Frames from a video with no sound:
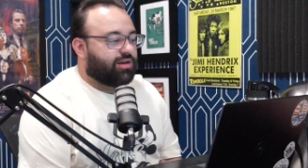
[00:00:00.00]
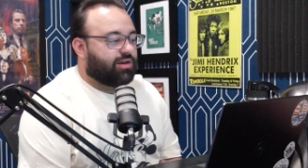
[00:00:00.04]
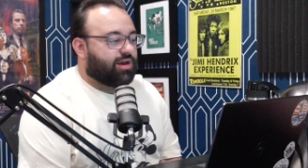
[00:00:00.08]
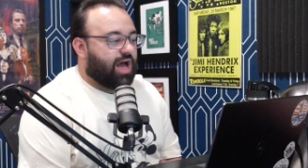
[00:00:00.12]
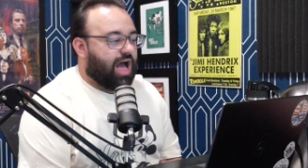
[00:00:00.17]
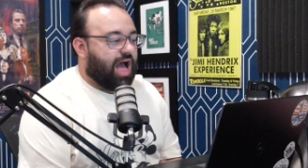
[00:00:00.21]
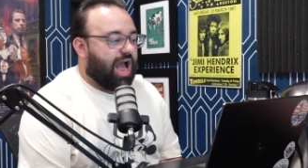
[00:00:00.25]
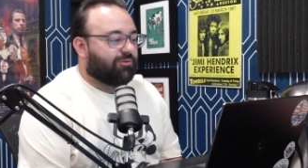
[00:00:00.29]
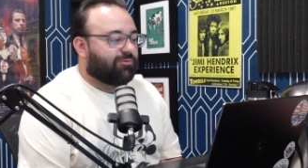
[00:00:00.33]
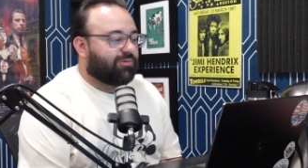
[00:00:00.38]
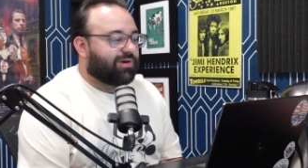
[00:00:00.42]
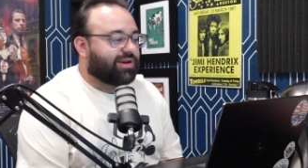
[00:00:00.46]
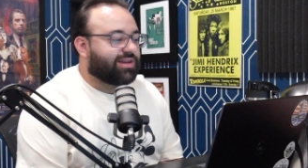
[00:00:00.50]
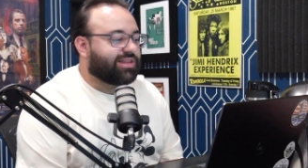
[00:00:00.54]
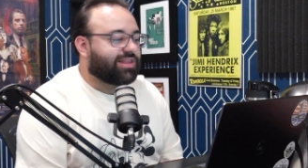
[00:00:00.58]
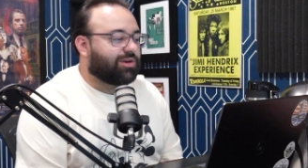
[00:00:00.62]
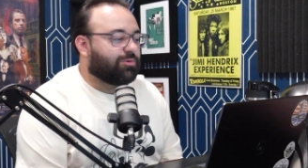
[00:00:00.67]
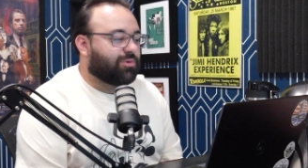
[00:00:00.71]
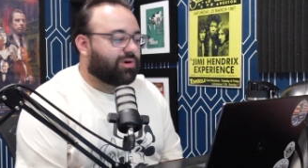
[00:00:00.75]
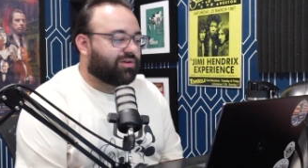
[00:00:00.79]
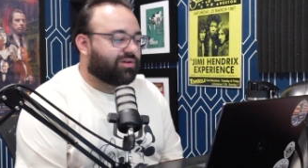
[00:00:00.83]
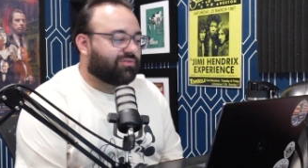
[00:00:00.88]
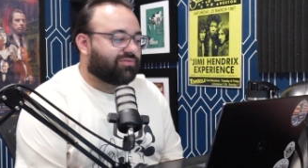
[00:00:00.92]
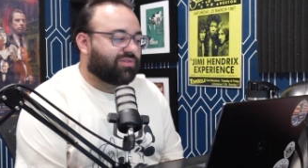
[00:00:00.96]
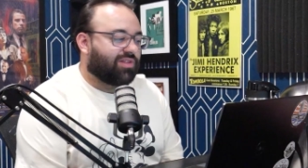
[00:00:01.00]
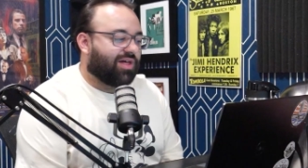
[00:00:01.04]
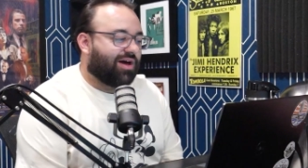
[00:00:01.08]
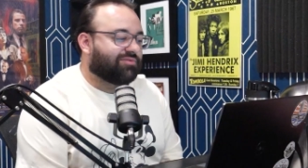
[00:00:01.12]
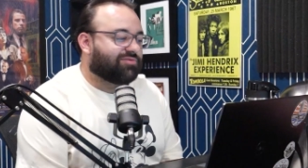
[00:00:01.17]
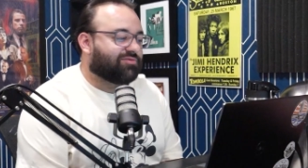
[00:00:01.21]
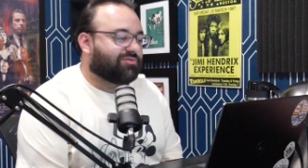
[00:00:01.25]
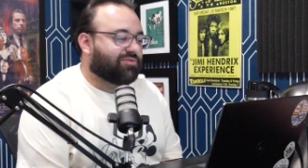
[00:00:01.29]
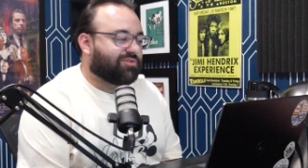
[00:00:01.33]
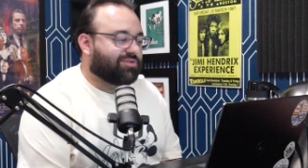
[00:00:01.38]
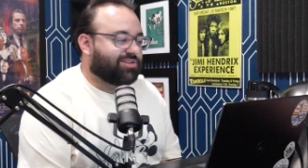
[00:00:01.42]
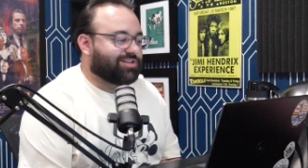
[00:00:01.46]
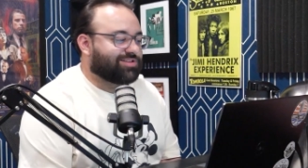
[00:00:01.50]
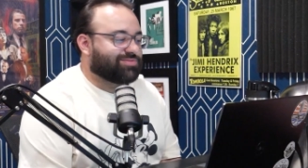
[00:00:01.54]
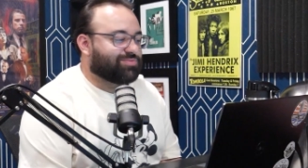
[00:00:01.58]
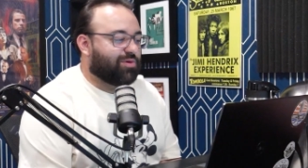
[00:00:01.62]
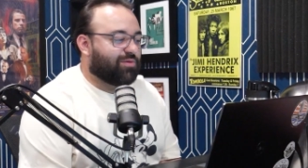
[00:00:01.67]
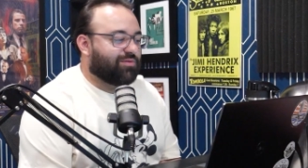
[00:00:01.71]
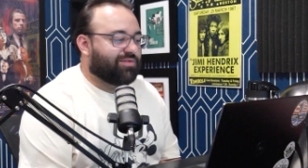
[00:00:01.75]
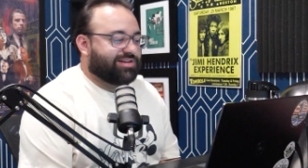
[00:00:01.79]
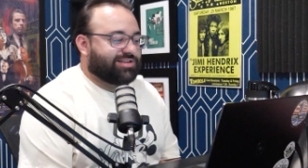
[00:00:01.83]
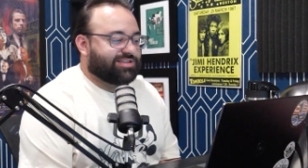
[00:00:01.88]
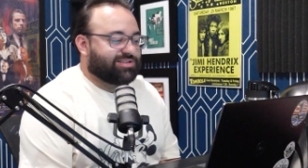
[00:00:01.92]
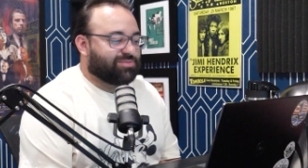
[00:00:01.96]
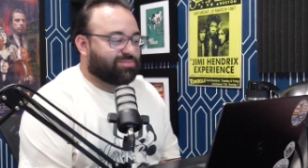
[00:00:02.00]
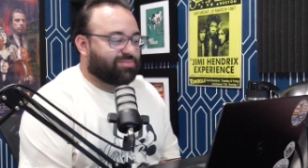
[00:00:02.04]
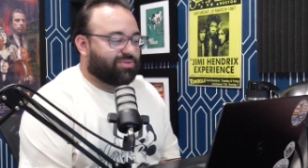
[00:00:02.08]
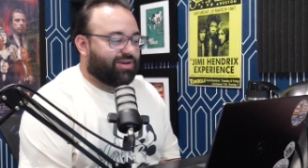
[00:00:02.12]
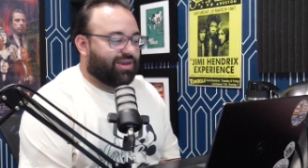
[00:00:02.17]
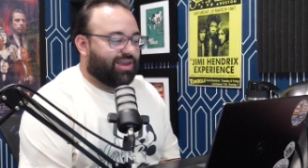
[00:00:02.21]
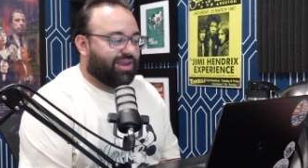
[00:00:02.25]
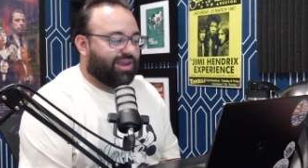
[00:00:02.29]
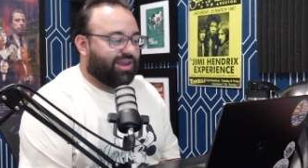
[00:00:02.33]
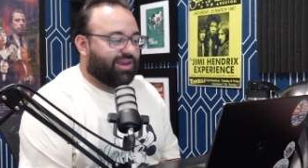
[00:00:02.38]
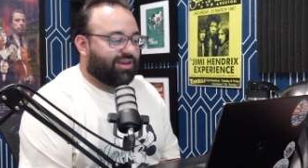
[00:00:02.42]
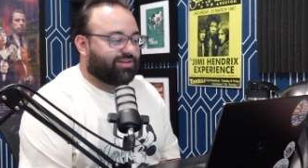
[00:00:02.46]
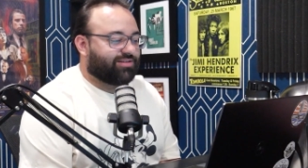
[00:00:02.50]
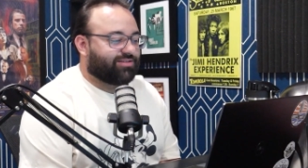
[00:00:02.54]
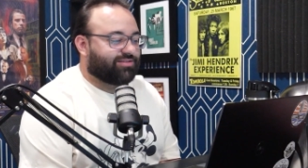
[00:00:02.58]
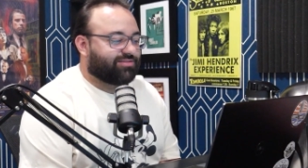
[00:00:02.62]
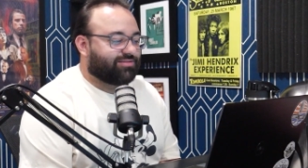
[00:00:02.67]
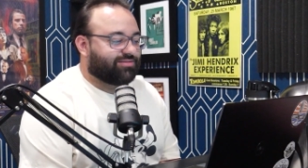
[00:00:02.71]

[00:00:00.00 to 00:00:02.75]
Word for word: I really would have loved for this movie to be